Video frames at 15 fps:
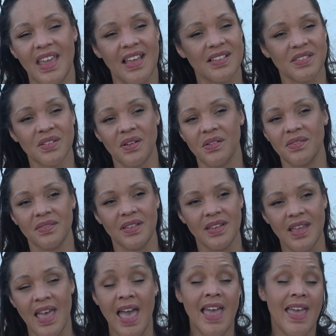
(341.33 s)
Yeah. So,
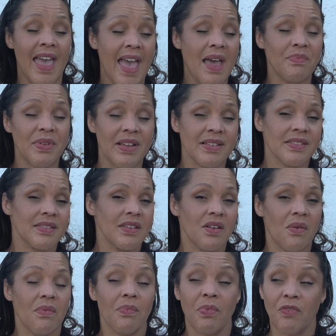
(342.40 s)
and, and because you
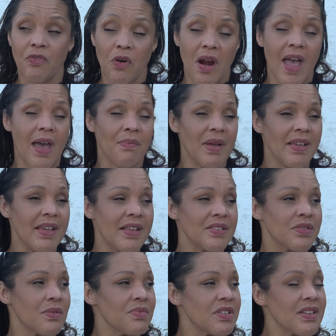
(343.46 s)
know, before I had my
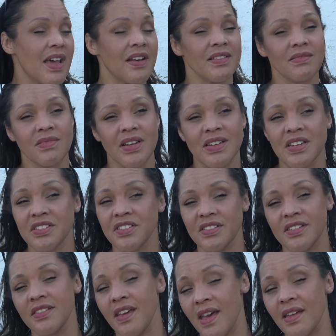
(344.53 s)
kids, so I'm just kind of
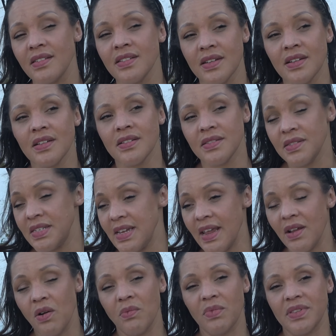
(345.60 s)
conditioned to that,
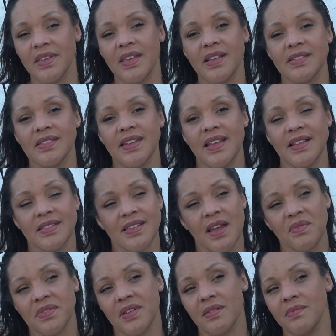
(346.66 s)
staying home with the kids, staying
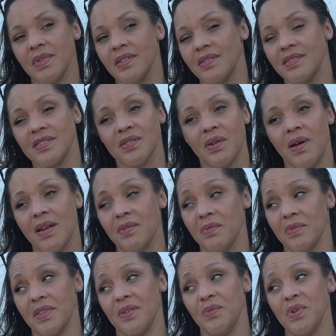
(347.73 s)
inside with them, and so I
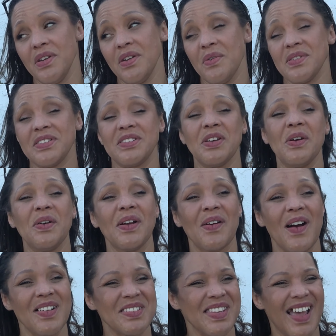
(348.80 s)
don't really wouldn't know what to do to
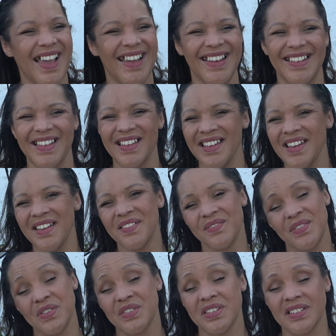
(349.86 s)
go outside. Yeah.